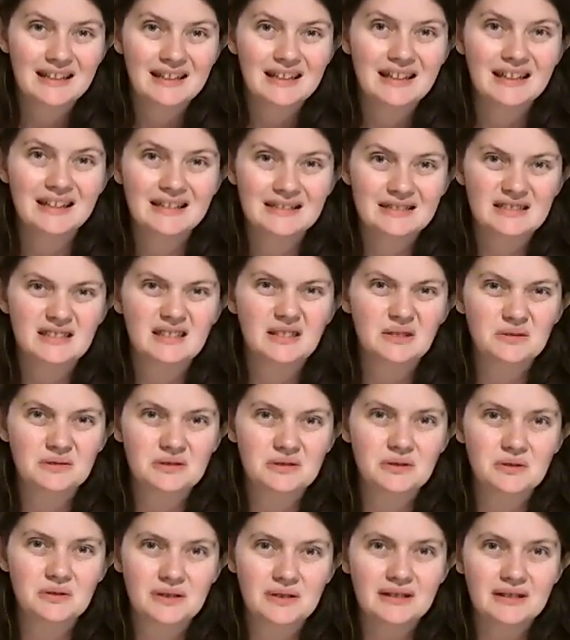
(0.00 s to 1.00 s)
hits those
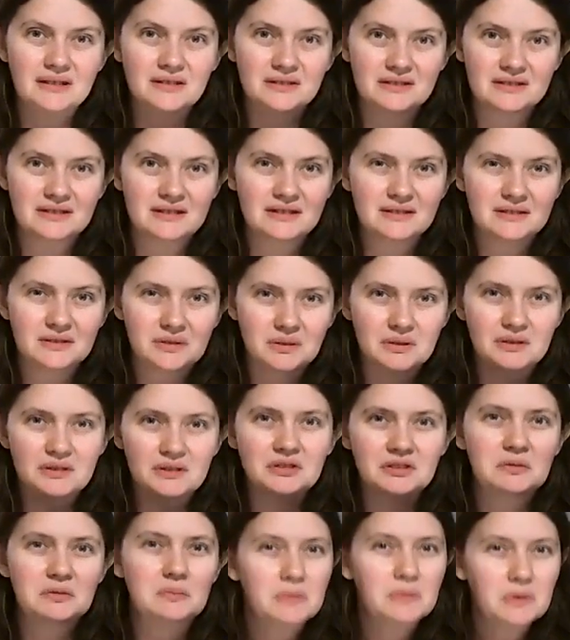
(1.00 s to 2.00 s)
adrenals and sort of
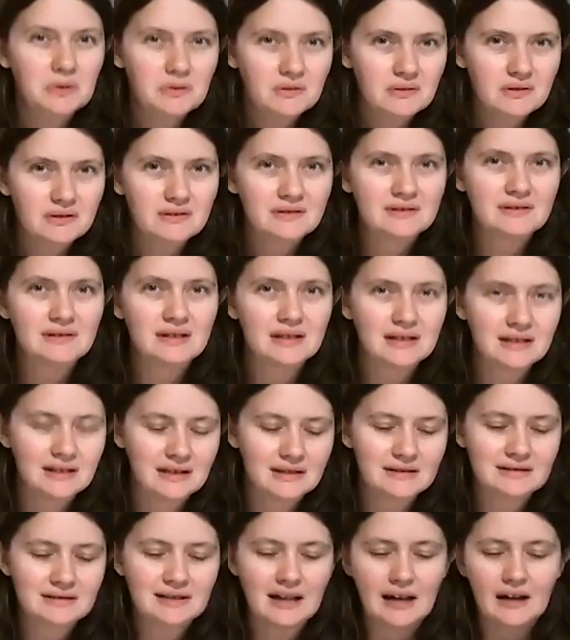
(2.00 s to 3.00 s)
smooths
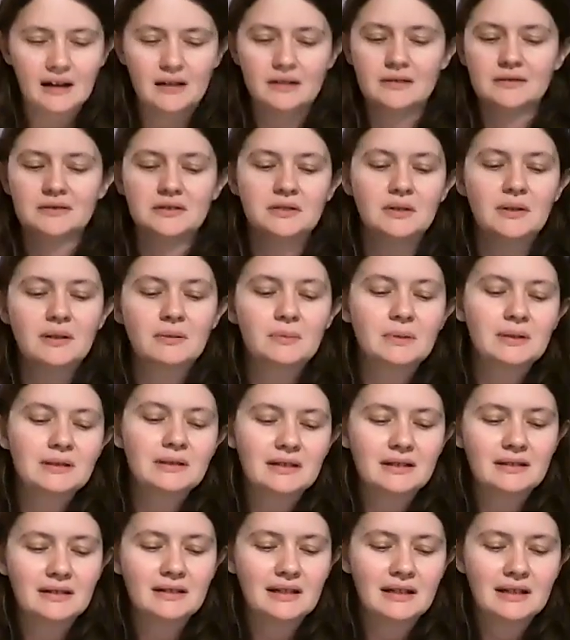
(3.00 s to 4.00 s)
things out. So I
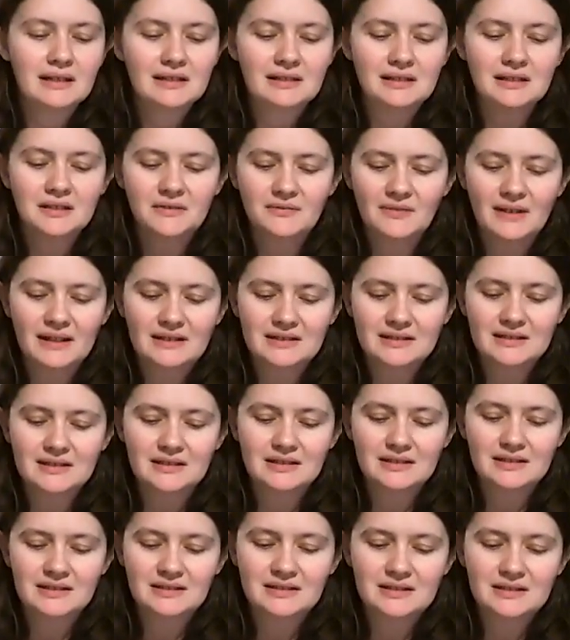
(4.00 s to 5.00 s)
really like the effect that
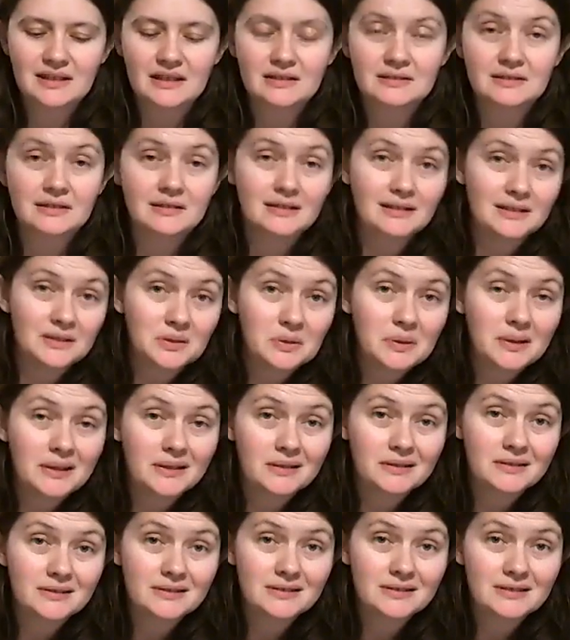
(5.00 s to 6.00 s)
this has on the
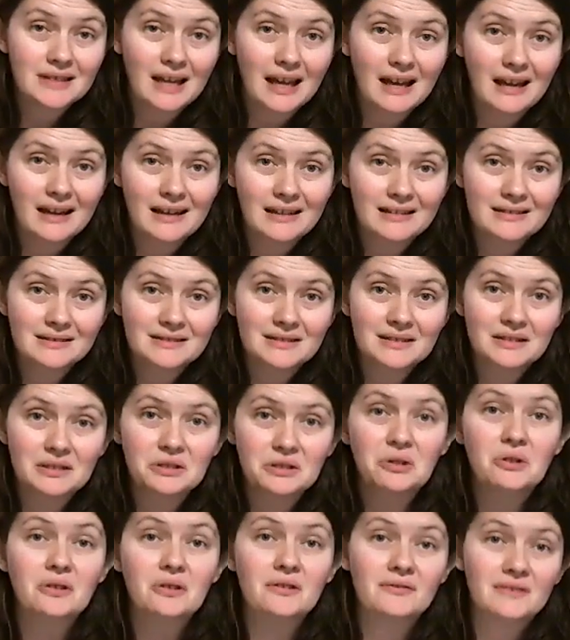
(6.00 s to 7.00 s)
adrenals and
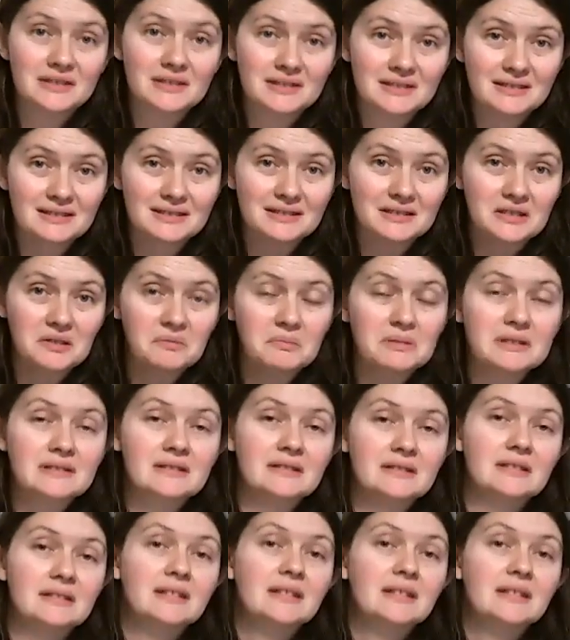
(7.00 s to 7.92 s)
the nervous system as